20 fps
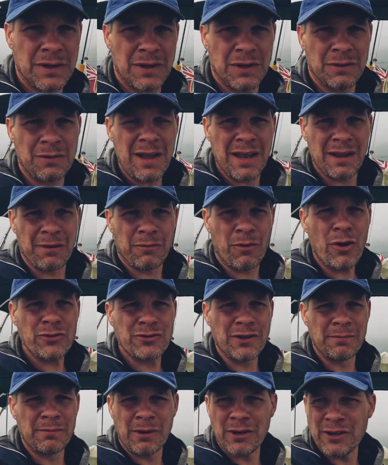Well, it was
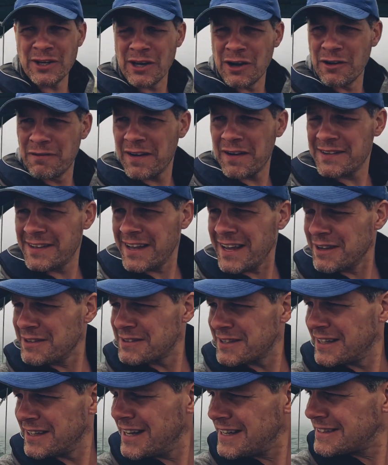a bloody lovely day
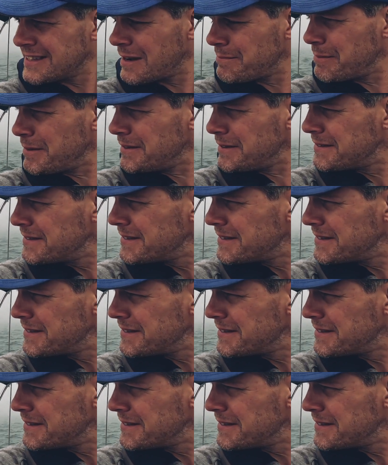until this happened.